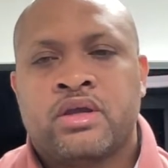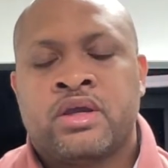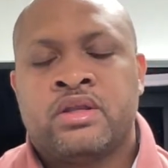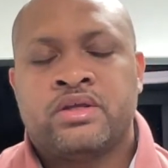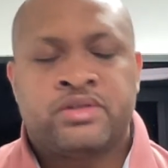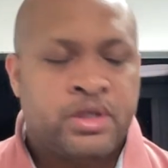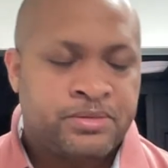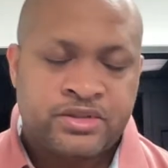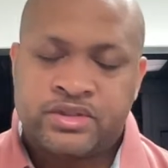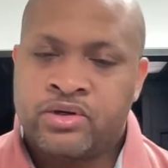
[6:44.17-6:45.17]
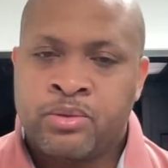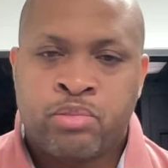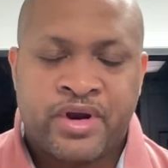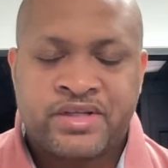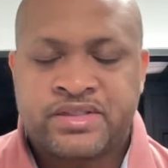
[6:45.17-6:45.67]
and it dips or
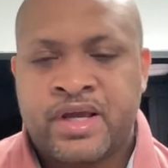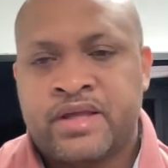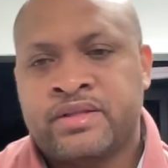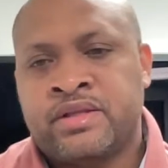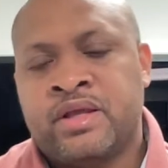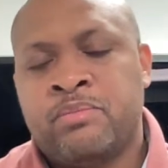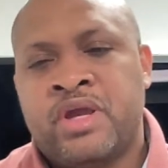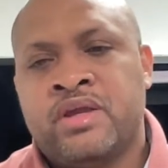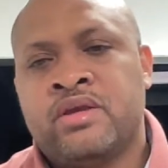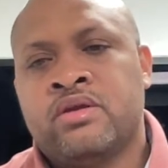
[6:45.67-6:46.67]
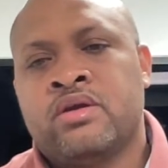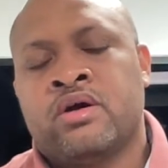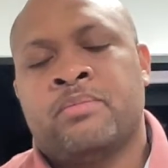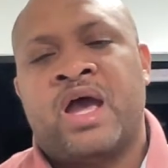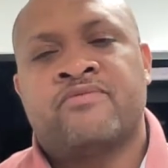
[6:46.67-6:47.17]
breaks that, then they may
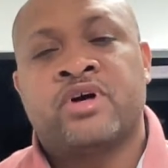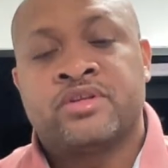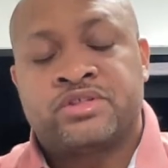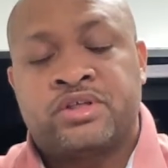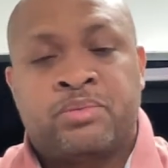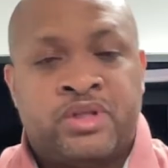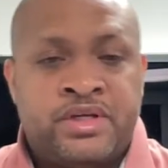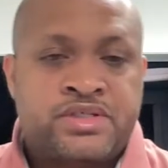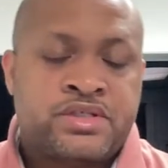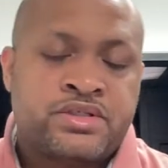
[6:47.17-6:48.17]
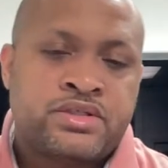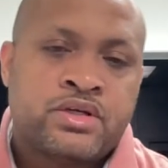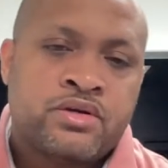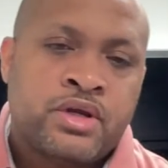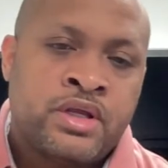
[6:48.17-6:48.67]
have other stipulations
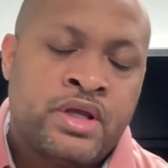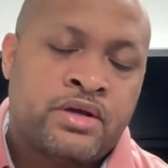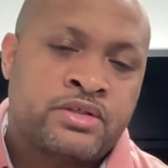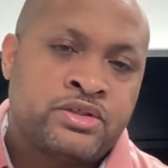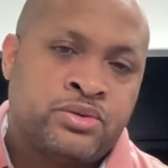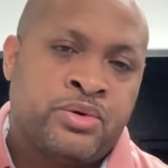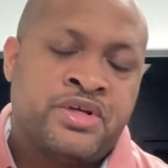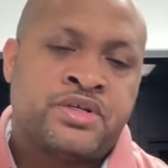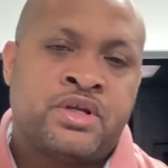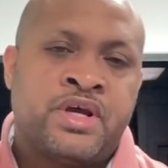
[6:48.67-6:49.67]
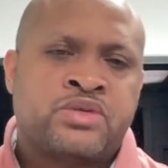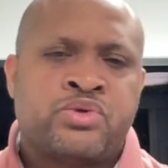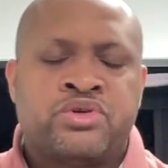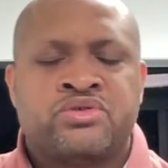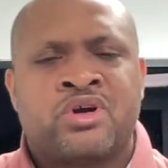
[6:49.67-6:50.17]
in that situation. And that's where
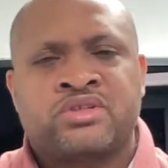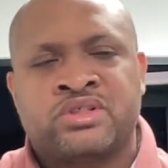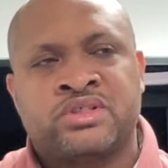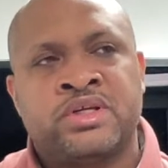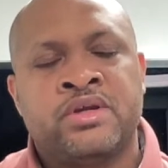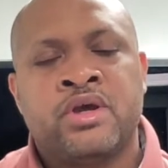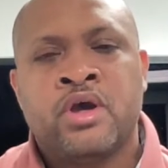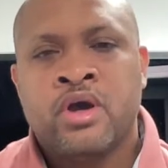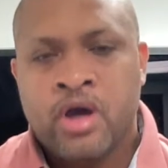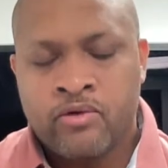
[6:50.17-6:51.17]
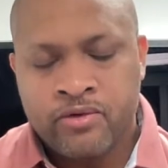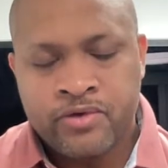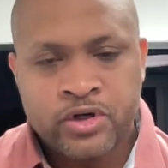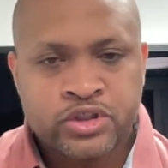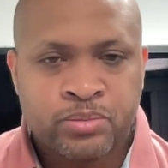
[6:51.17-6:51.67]
you start to see a
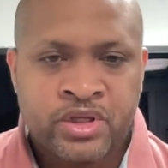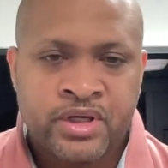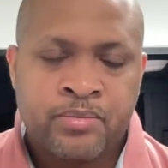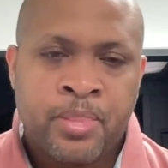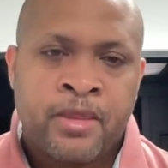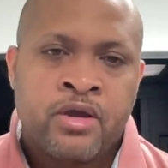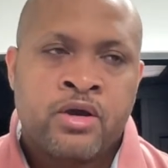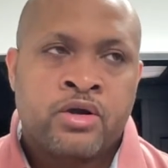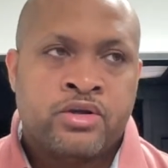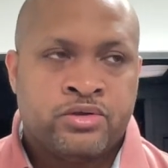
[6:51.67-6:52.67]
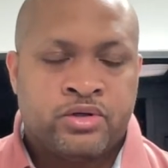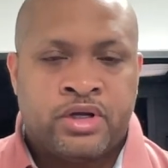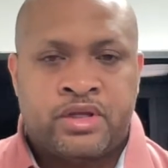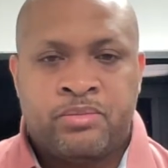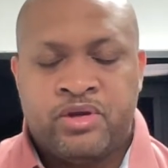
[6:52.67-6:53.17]
reverse split. It
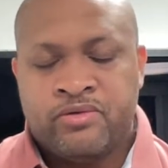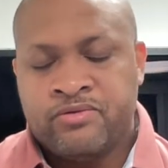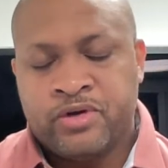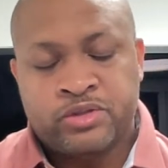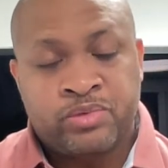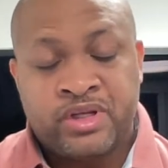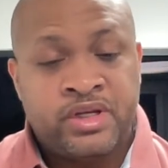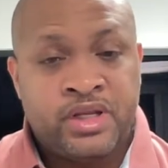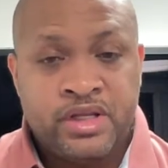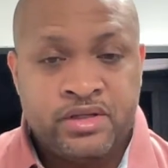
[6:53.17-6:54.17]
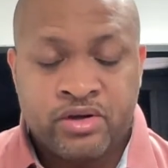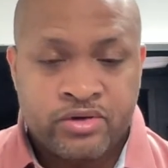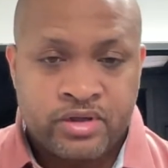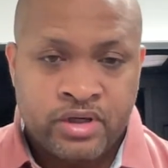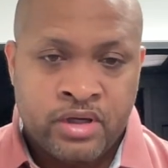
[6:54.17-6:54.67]
can be a reverse split in any
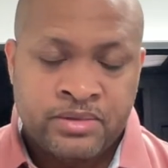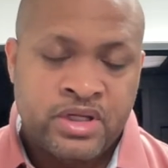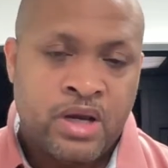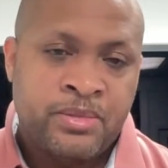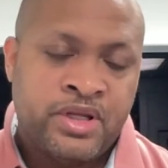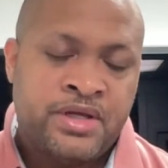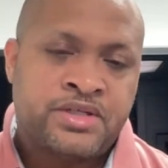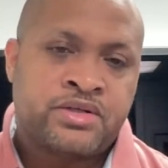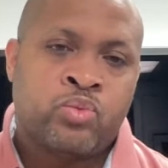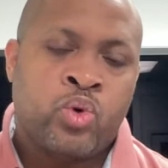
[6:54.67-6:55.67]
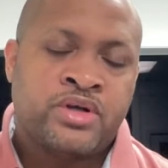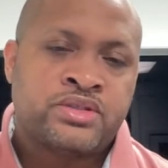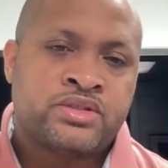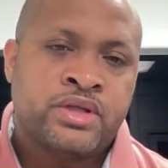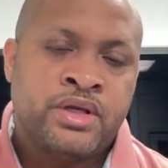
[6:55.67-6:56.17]
denomination
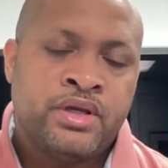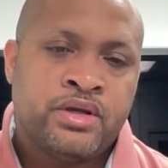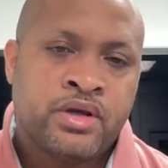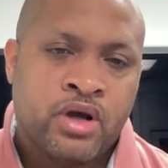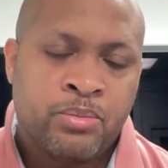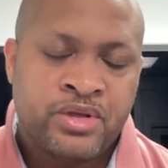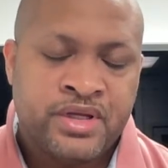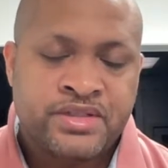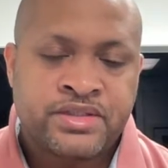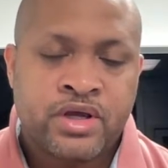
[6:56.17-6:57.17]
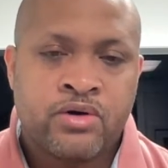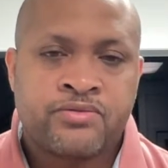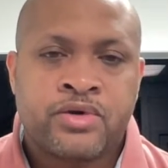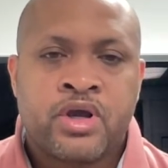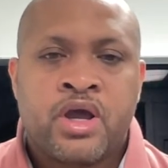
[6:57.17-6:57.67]
once the company itself